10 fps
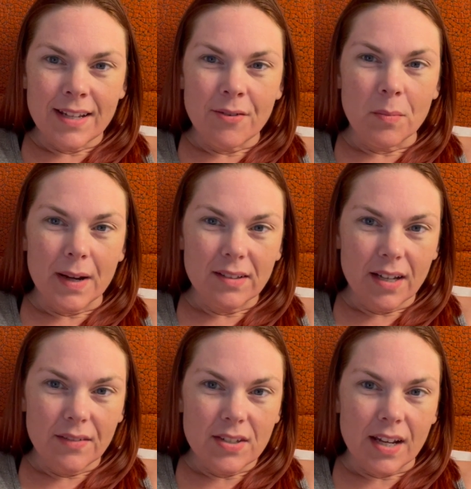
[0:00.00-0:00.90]
Now in my
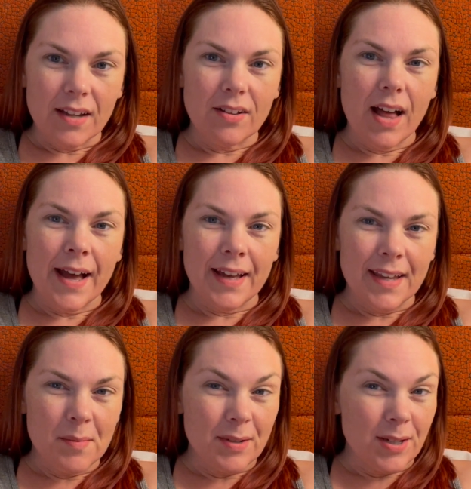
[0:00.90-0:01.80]
lifestyle, I
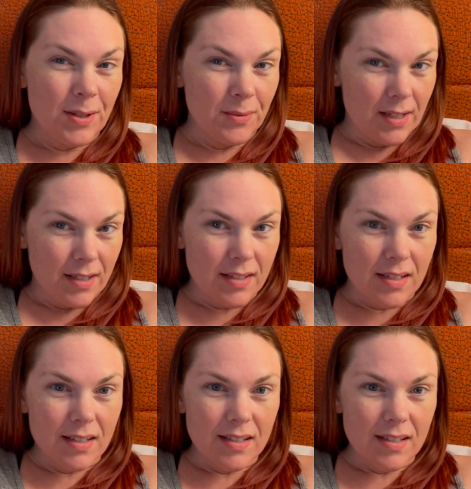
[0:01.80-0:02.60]
am a nudist.